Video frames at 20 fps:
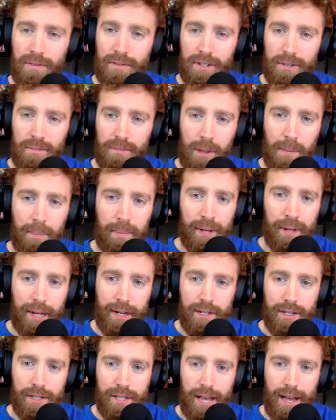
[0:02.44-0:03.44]
of, some of the
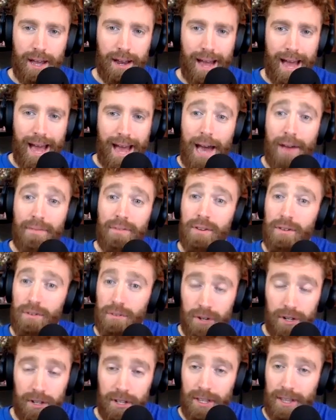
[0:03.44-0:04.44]
players that haven't
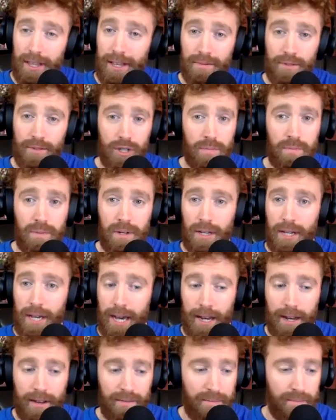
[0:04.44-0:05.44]
really that have just been
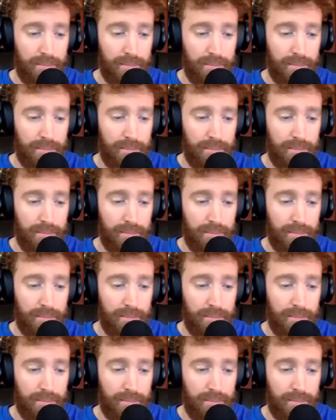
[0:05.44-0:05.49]
kind of